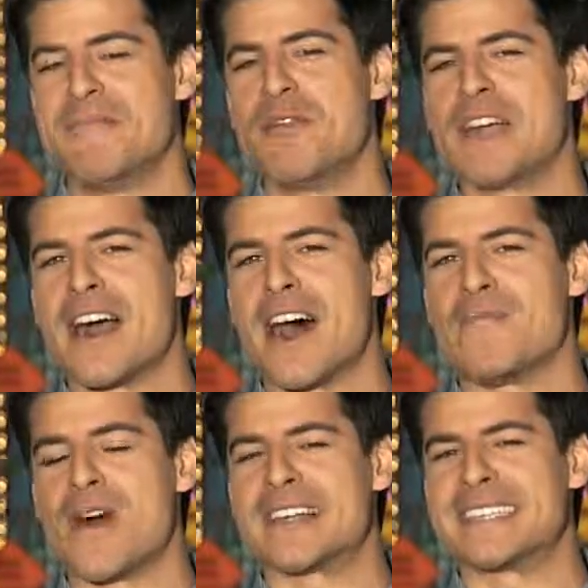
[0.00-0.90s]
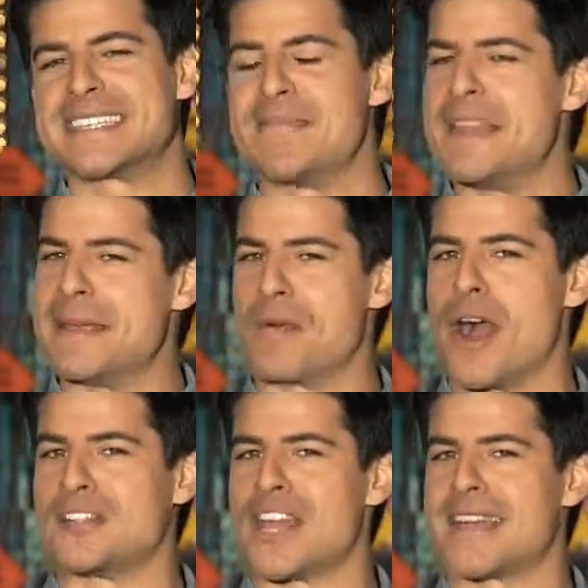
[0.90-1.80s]
Moving on, Fox's The Mindy
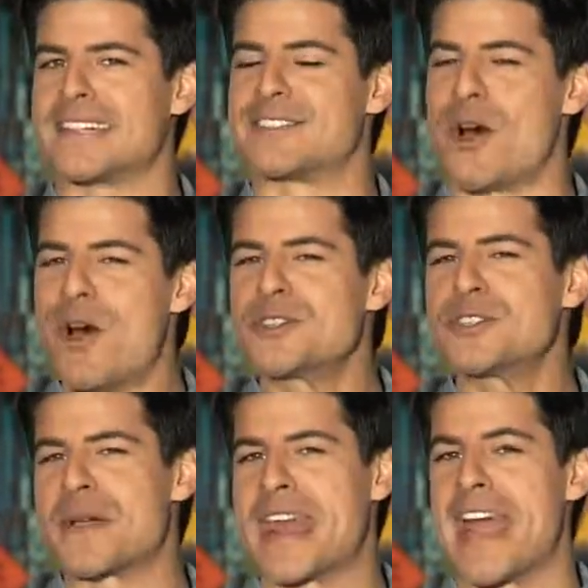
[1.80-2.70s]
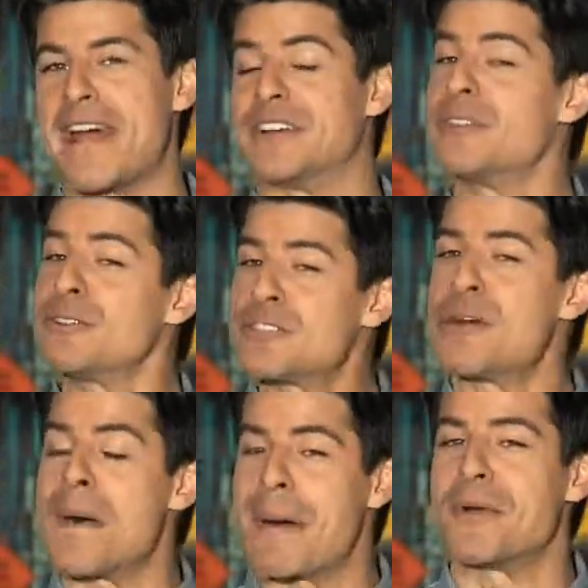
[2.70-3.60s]
Project is also going to have a little
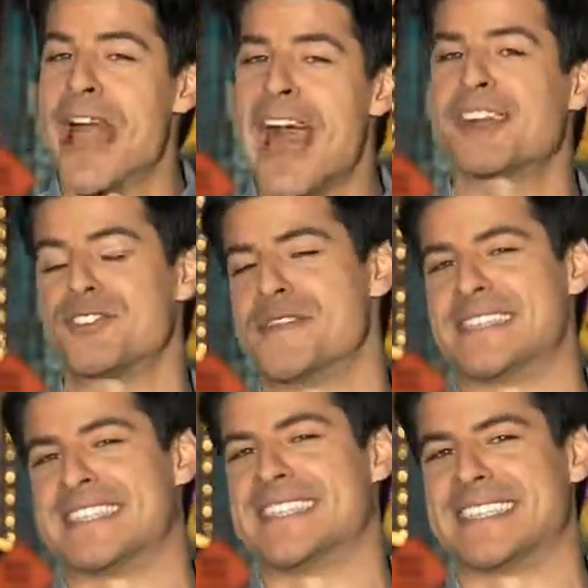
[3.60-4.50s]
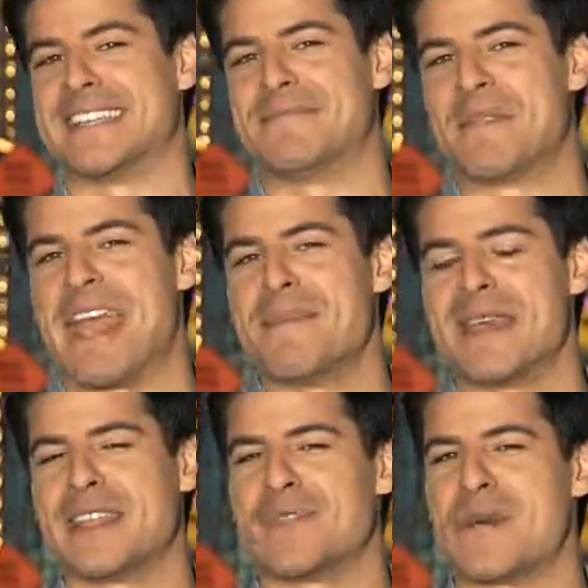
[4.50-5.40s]
soap opera action this season. And
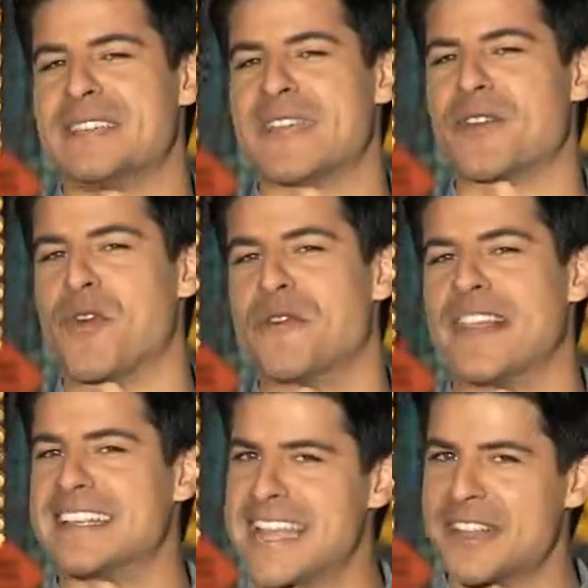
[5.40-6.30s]
Maylene Ramey's at the Grove in Los